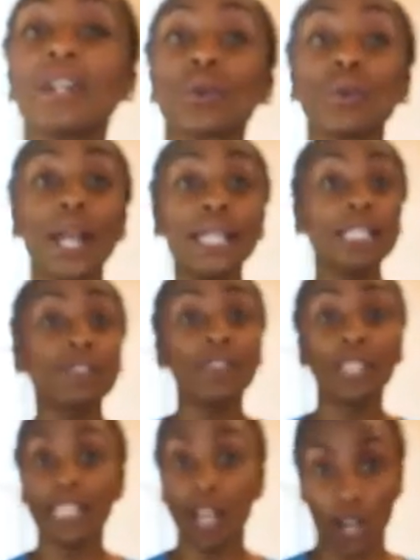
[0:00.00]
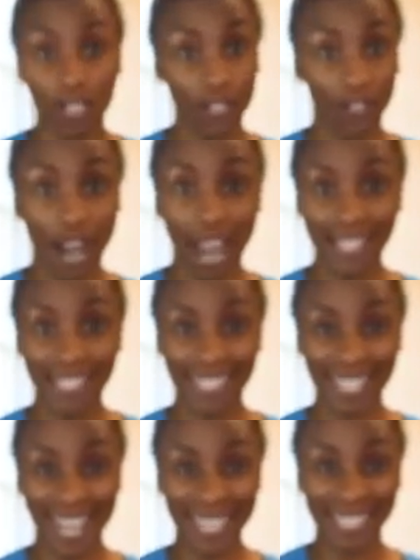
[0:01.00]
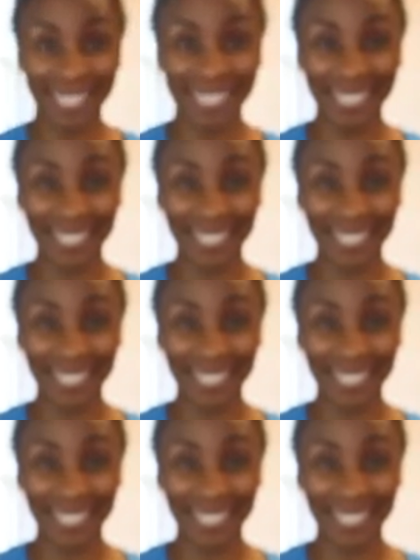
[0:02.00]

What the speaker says: gracefully on your ice skates.